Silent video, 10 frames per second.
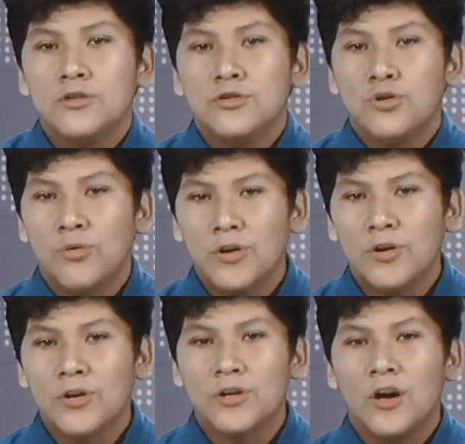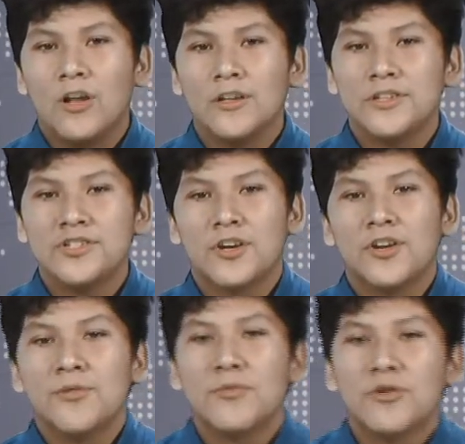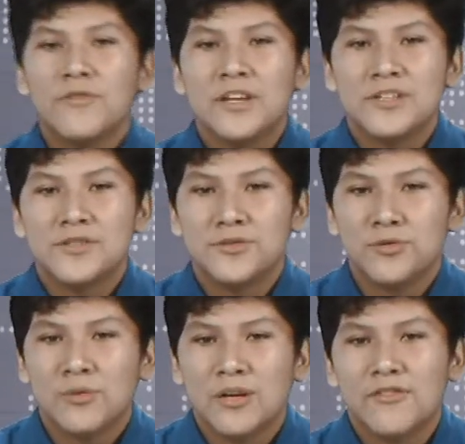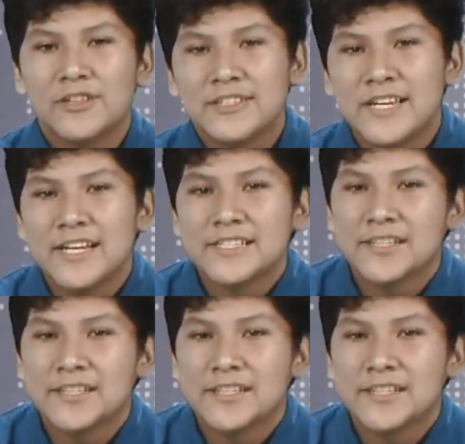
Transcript: Do you want to go to college? Are you motivated to do whatever it takes?